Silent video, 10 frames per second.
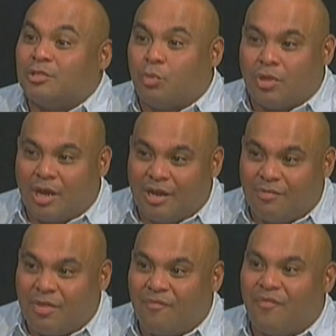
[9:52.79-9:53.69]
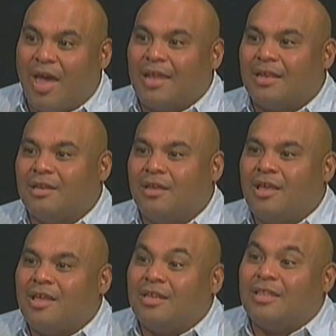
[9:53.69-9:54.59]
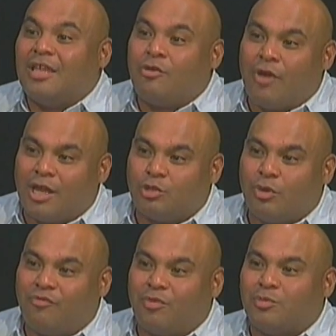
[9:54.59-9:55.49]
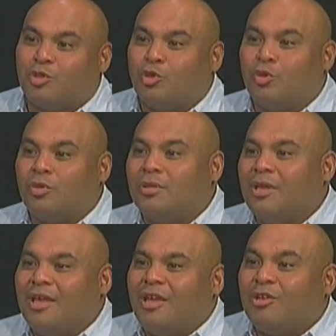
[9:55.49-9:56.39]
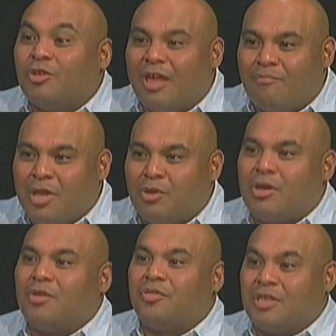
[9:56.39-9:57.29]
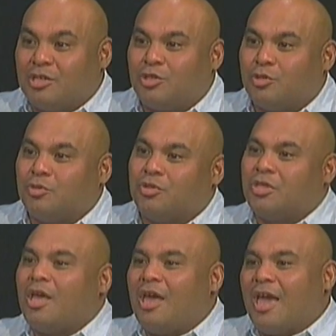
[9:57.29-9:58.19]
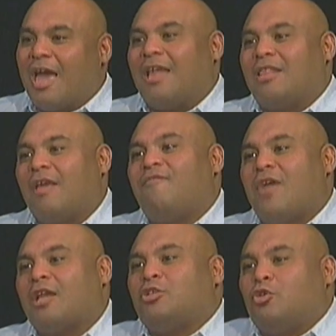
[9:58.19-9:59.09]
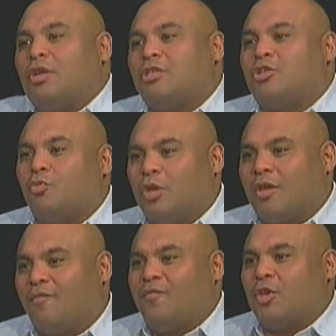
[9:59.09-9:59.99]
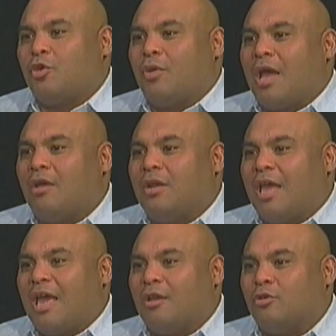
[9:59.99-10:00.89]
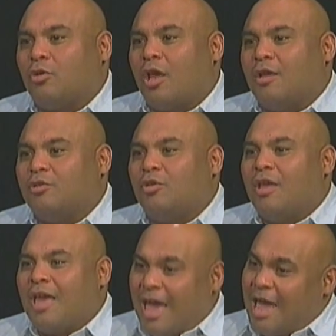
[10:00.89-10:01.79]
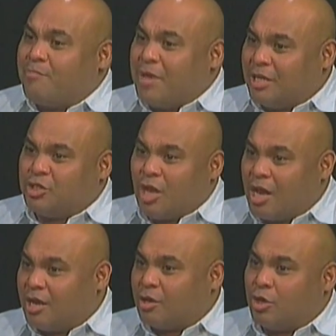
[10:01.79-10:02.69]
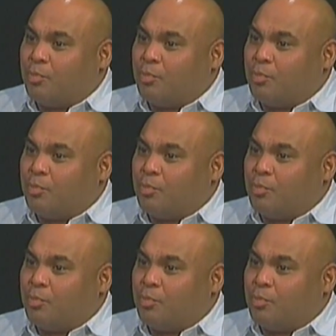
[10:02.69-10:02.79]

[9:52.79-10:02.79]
Were there any of them violent? Did they graduate from school? Do they have mental health issues? And they factor in so we can figure out and based on a good